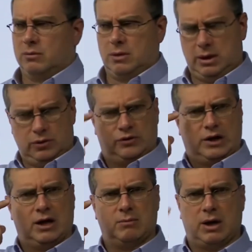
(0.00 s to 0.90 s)
Well, I
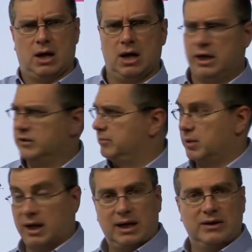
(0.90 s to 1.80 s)
understand my eyes,
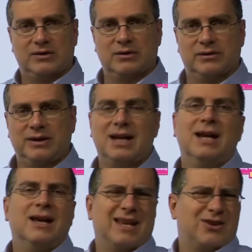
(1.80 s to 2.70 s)
but I can still see.
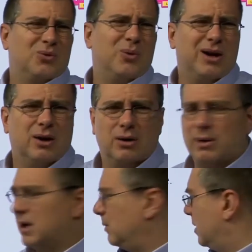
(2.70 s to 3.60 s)
That's weird,
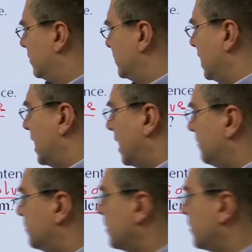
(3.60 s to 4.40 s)
right? We don't say that.